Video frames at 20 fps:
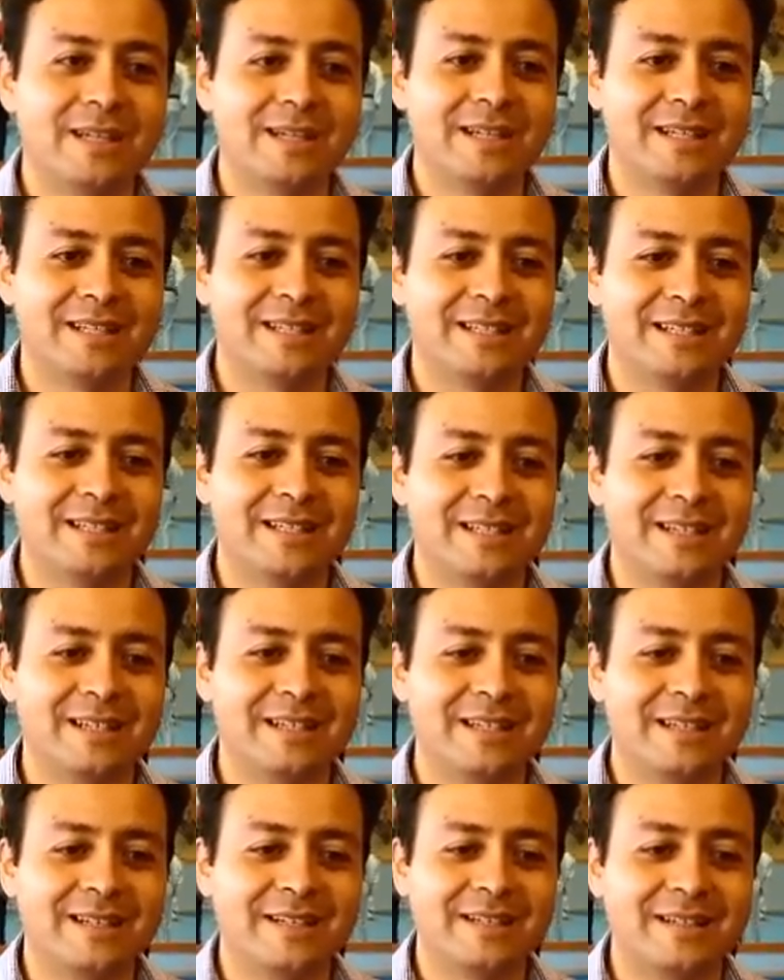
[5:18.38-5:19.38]
And
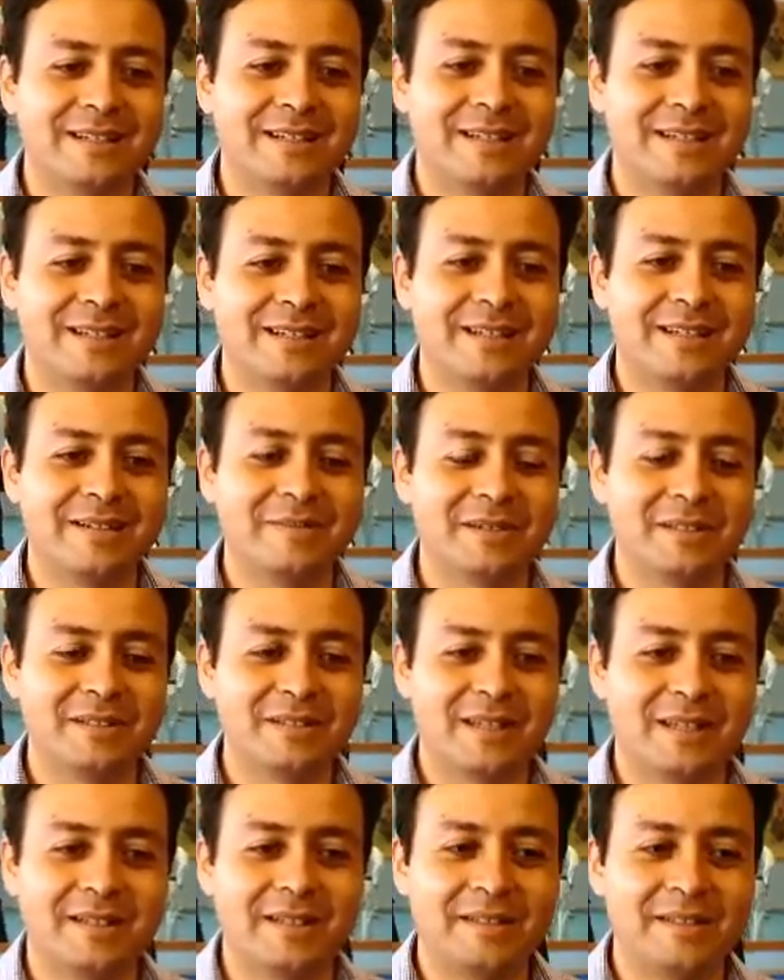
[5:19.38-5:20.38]
uh, every
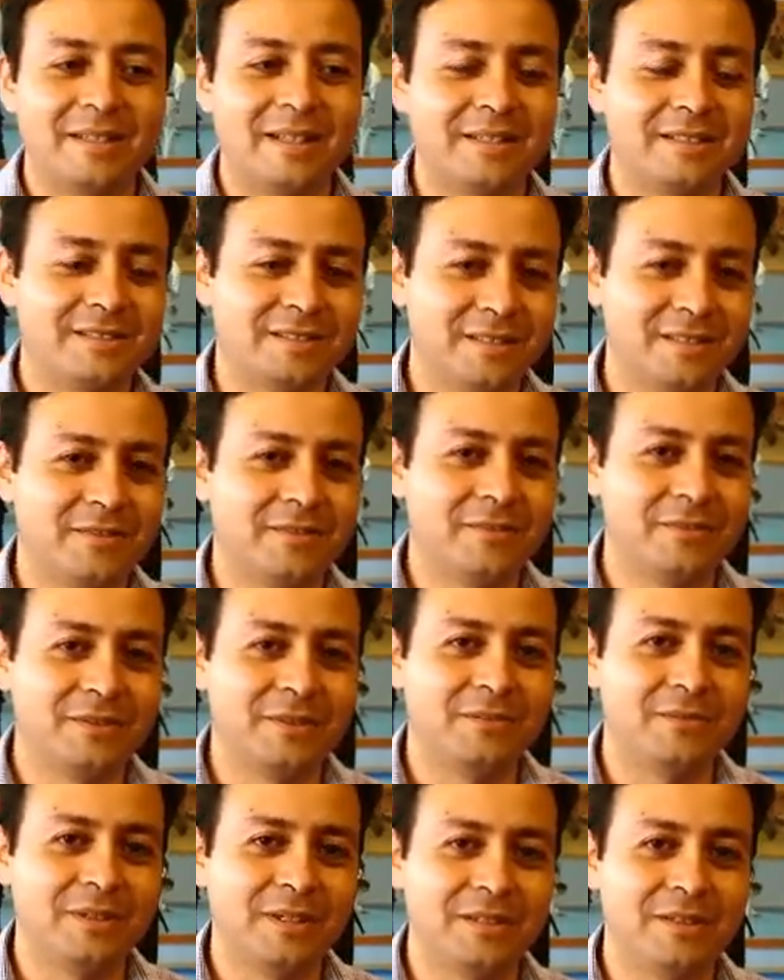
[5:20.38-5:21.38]
time I, I, see it through
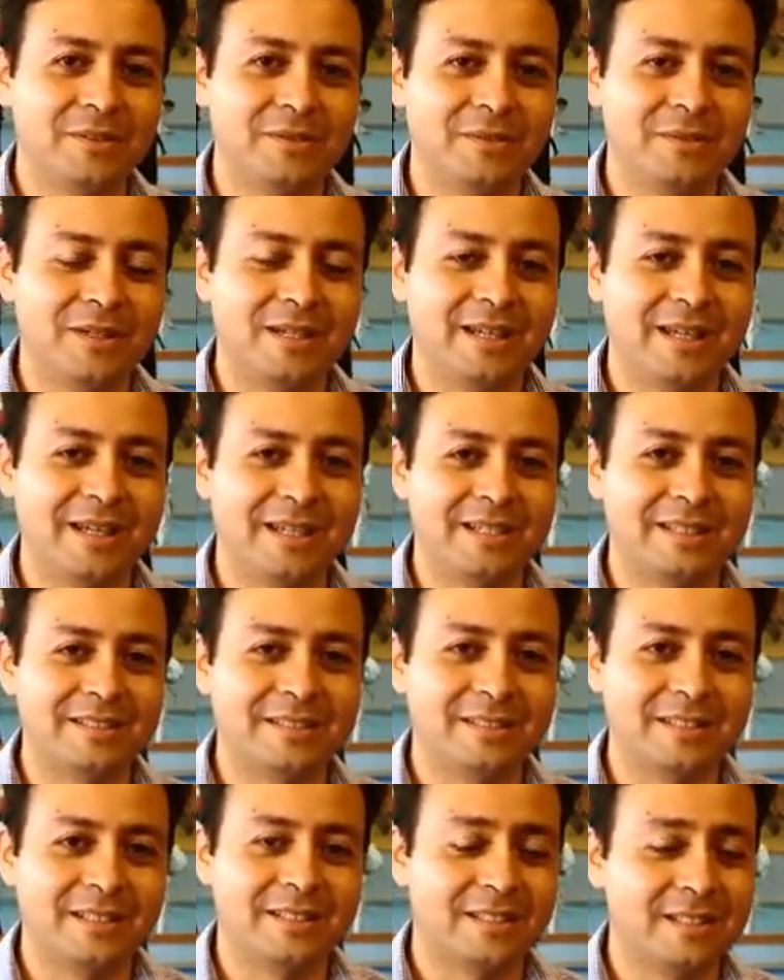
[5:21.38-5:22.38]
the window, I, I,
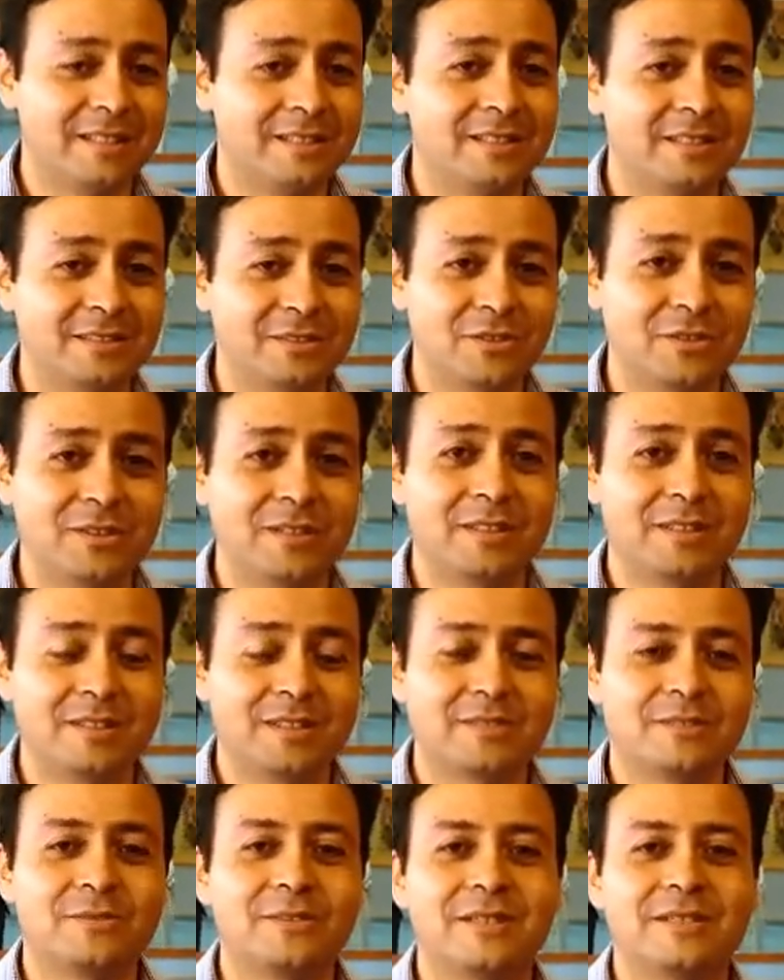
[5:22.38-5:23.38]
can see that he's enjoying it
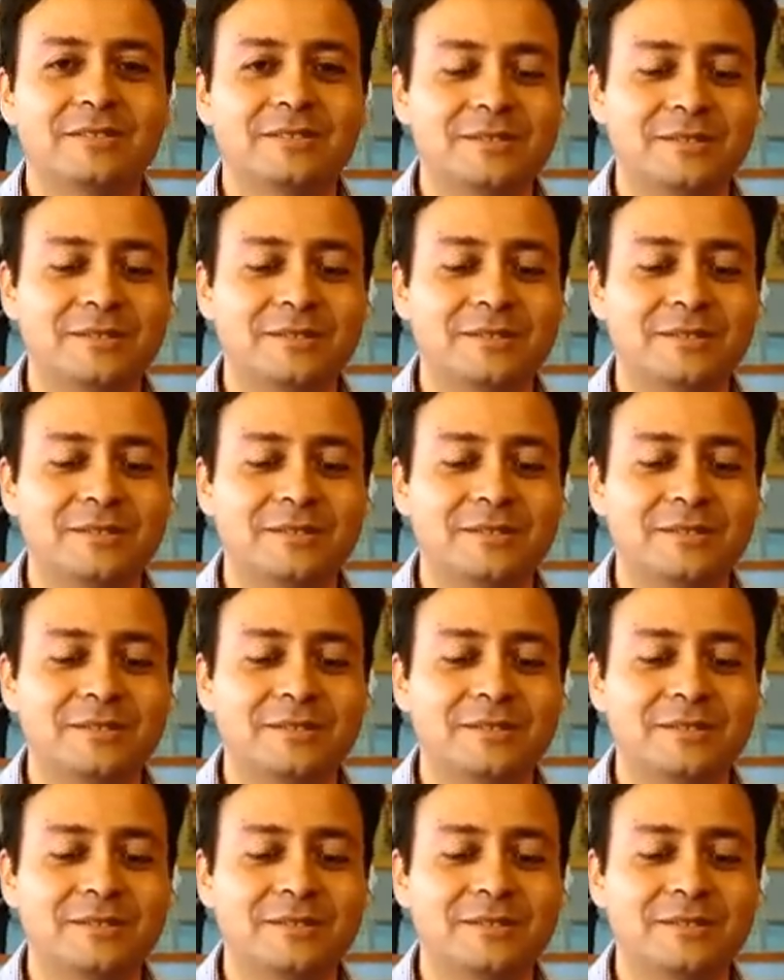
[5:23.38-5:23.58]
as well.